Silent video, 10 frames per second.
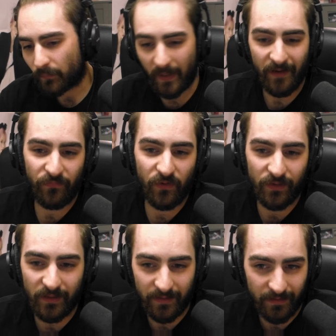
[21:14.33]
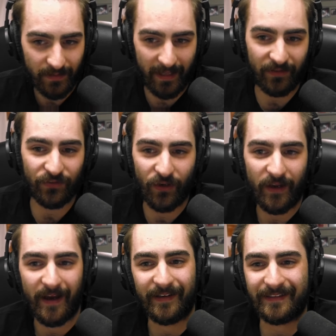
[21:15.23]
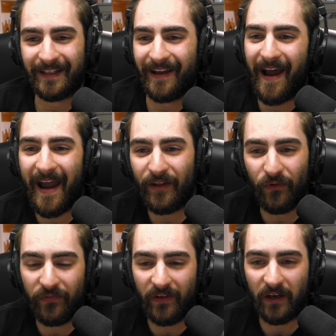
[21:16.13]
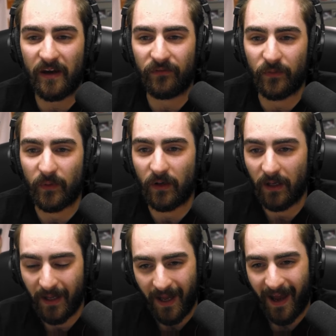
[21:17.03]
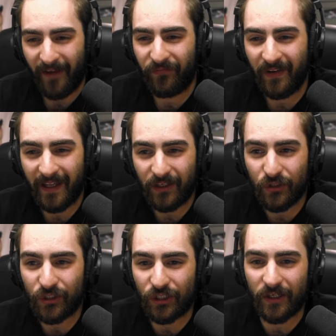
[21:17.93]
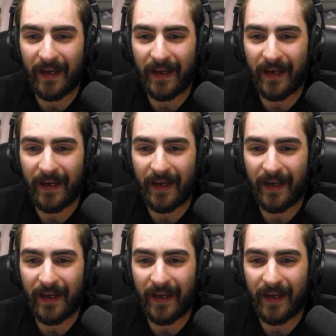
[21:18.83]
But if you're like Soyeon and it's like, I don't feel comfortable, I feel like you shouldn't